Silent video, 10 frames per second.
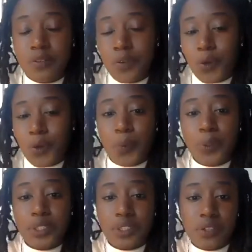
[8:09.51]
wash
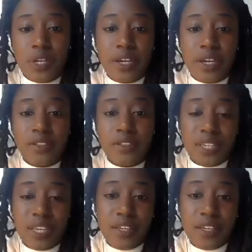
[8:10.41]
your hands,
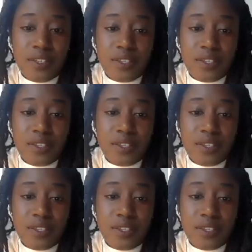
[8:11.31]
eat.